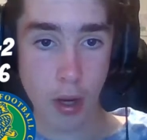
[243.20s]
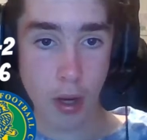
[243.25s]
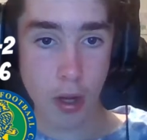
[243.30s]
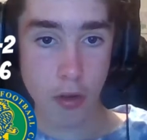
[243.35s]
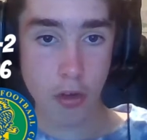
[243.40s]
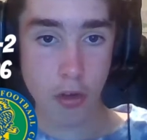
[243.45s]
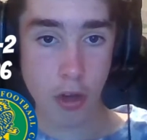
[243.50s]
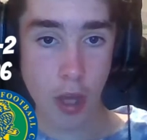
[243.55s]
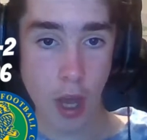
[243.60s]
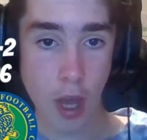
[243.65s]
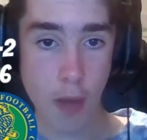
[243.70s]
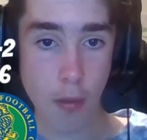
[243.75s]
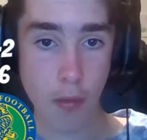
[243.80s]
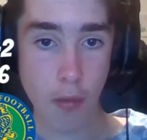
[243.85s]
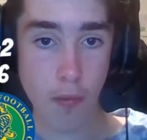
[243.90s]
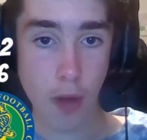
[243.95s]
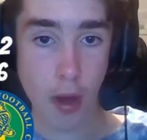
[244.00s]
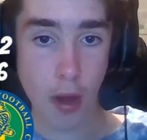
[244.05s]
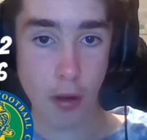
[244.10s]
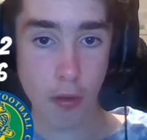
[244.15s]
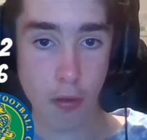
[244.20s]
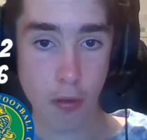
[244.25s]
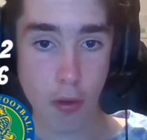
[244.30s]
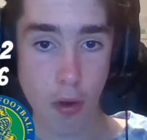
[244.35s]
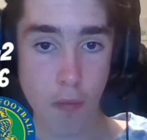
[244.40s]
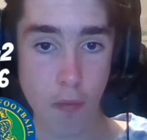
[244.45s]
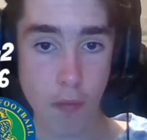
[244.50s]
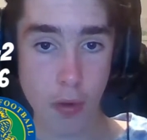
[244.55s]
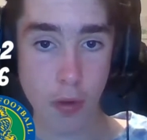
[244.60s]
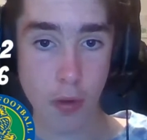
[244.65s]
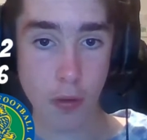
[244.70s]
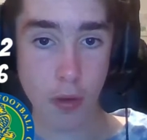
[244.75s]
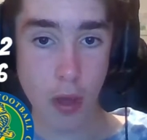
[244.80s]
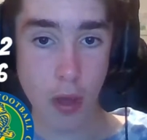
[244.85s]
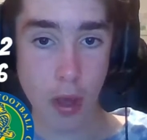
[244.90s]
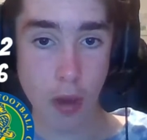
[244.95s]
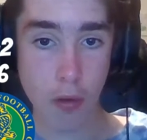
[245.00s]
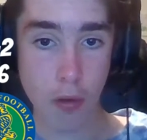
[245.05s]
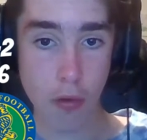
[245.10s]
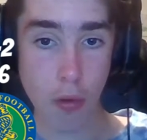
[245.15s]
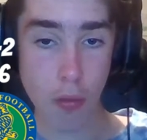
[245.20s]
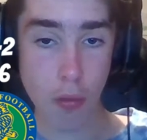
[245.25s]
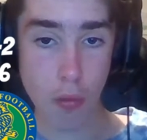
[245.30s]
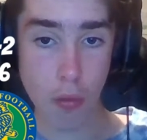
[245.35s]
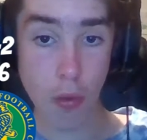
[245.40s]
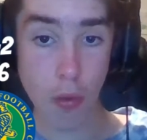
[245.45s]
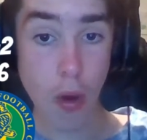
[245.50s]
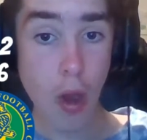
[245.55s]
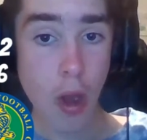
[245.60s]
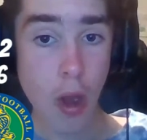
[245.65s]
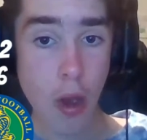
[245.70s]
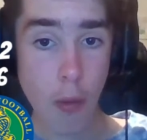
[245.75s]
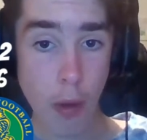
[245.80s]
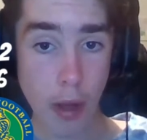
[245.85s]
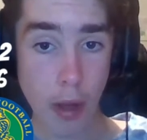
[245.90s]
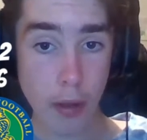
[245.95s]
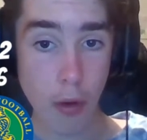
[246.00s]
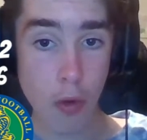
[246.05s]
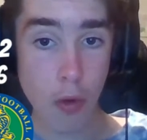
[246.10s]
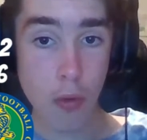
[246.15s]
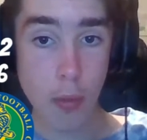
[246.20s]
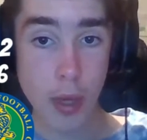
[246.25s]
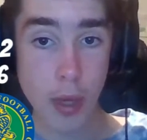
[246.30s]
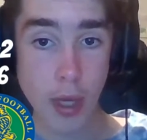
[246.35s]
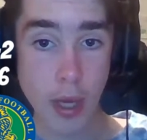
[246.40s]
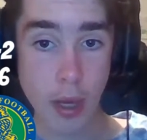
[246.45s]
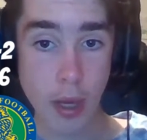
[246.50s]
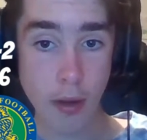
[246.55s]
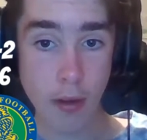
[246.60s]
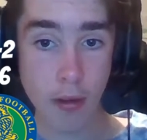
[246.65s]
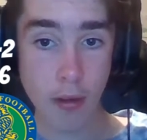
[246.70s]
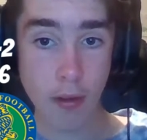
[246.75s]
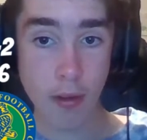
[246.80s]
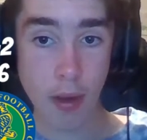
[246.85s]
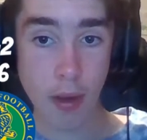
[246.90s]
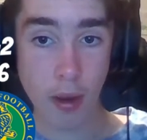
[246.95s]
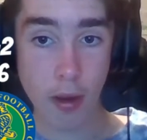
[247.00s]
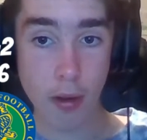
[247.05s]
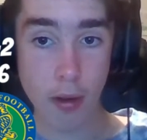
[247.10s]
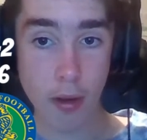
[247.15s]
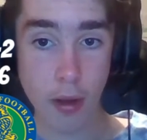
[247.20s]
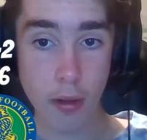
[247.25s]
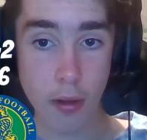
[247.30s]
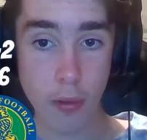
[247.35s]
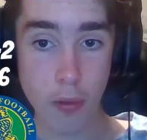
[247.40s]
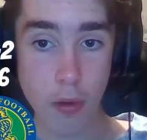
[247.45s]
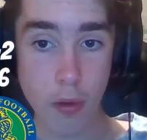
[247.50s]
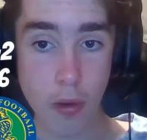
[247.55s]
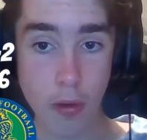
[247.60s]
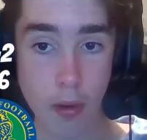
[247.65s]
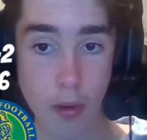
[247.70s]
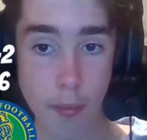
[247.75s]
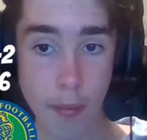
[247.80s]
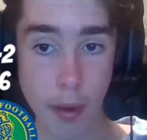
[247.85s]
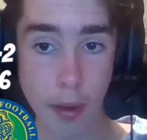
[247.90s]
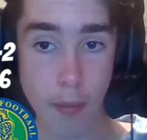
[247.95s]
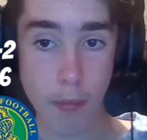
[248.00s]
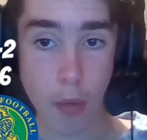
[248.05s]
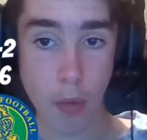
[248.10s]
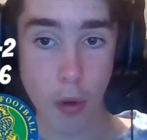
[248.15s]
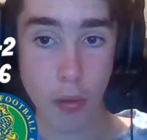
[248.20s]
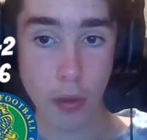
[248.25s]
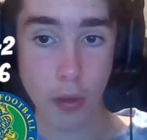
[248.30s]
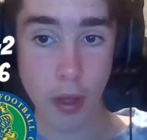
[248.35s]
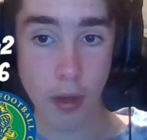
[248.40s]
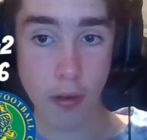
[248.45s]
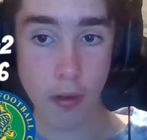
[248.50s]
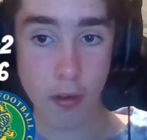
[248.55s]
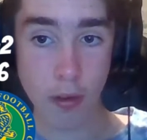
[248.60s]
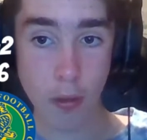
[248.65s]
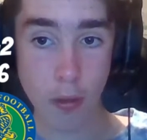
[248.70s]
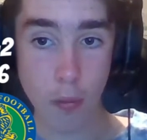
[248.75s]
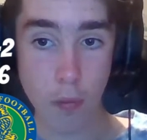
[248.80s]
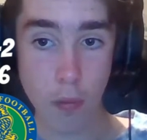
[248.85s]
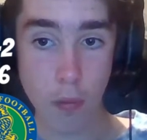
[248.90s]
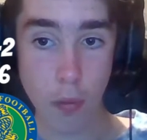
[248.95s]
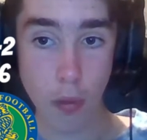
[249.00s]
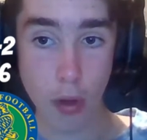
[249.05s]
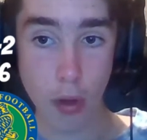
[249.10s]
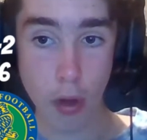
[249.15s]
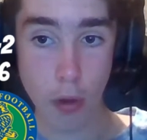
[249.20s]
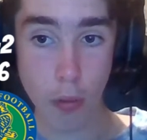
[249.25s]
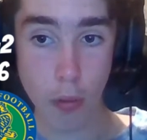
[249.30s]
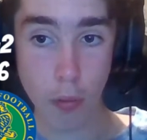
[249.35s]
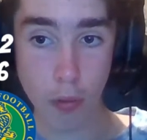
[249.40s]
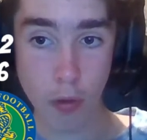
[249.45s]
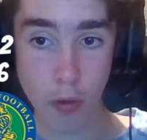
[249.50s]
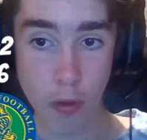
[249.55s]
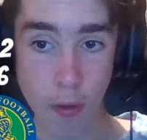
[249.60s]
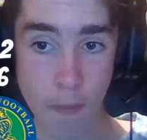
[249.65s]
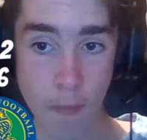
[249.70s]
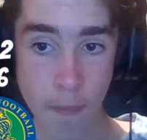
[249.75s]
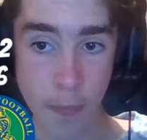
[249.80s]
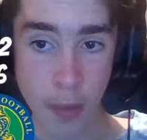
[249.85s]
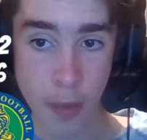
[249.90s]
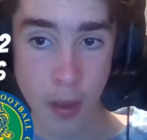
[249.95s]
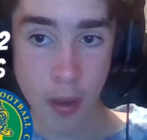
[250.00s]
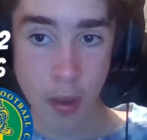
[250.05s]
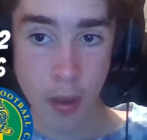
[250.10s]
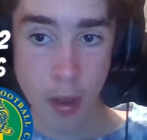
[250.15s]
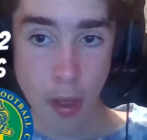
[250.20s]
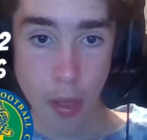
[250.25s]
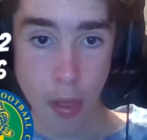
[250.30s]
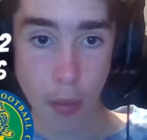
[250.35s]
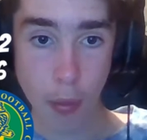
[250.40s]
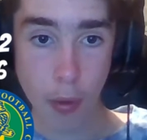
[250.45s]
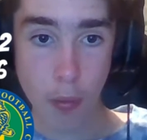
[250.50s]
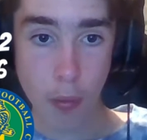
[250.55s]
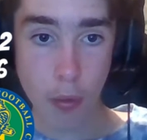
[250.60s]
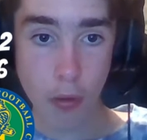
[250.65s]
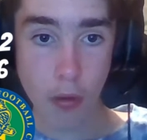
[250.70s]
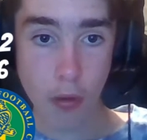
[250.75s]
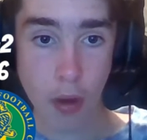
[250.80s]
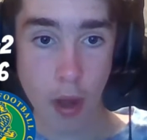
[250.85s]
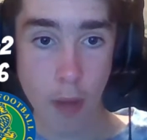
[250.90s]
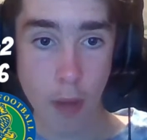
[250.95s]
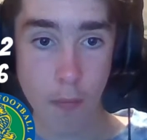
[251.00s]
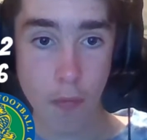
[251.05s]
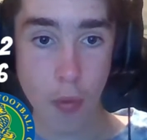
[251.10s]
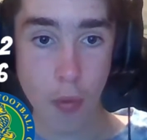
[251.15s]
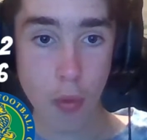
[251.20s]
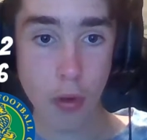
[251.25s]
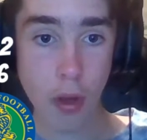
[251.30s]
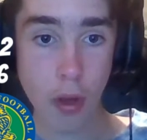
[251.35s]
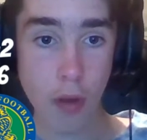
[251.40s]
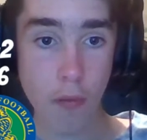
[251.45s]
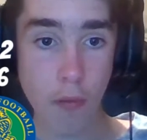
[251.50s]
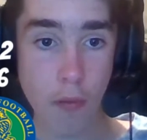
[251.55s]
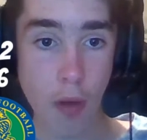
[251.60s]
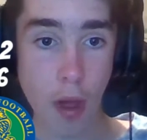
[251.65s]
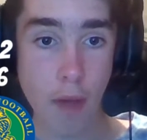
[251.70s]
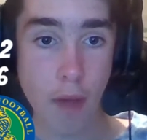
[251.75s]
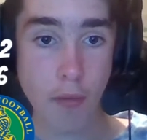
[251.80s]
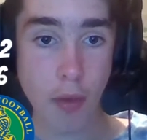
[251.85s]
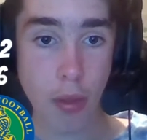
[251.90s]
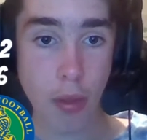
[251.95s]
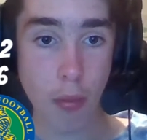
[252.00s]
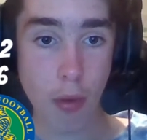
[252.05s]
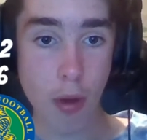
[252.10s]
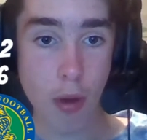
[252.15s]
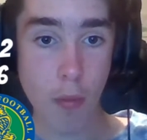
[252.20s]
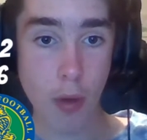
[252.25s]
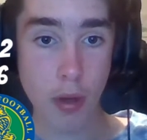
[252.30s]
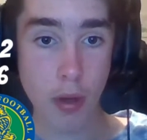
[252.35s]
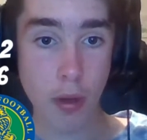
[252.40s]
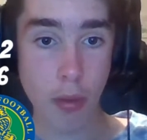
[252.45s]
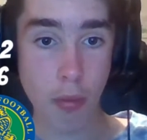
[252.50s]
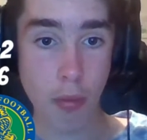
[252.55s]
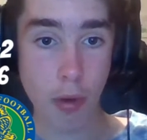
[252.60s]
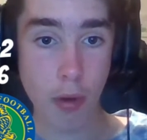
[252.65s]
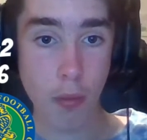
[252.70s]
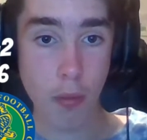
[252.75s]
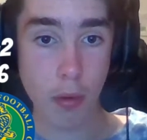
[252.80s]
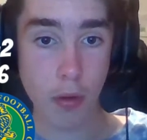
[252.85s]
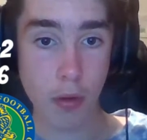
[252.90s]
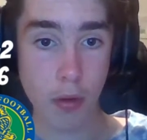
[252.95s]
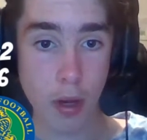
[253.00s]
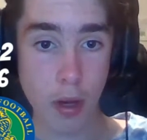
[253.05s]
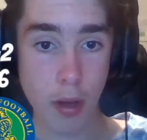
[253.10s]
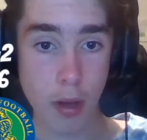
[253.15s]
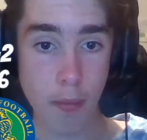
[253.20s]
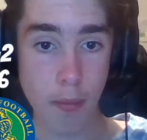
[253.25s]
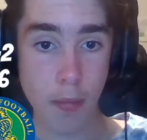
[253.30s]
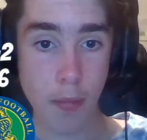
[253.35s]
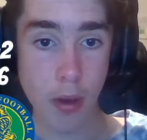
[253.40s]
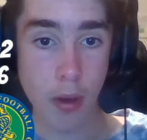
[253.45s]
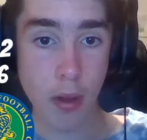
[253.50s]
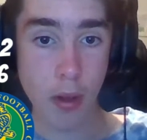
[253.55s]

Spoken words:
and Archie Hayward found his confidence kicking 2, while Obi kicked his second and Lucas and Ben both kicked skillful goals. 3-quarter time, 14-5 to 3-1 at 3-quarter time.